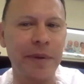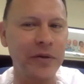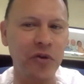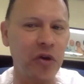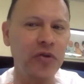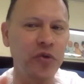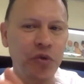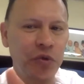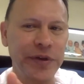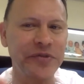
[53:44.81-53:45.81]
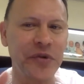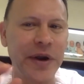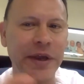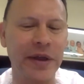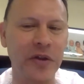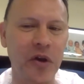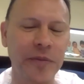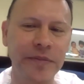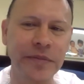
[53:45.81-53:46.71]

but not through the trachea, no.